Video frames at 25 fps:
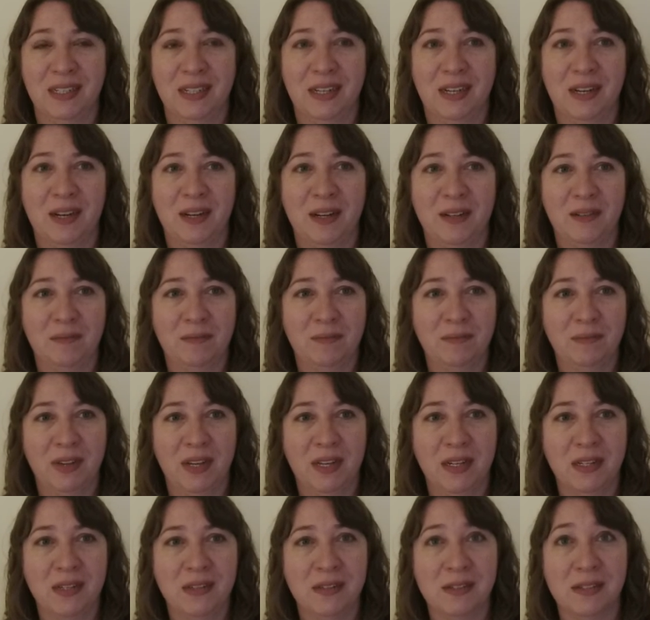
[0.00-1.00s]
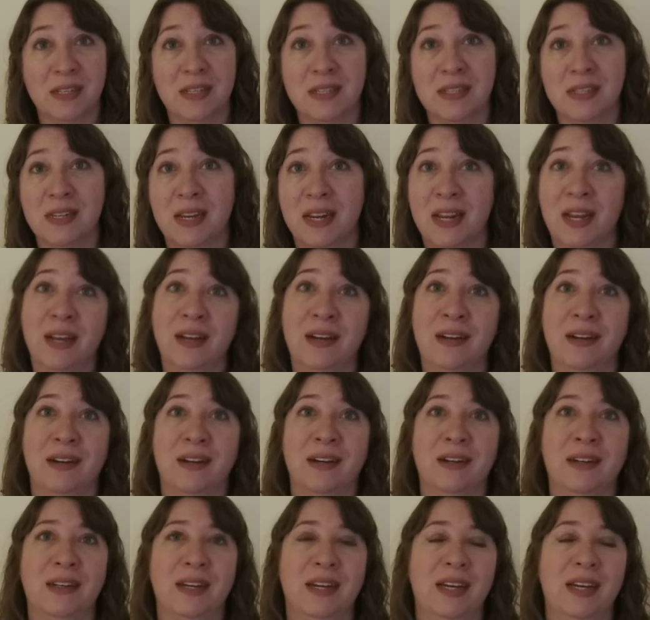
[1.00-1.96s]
and use as an anchor.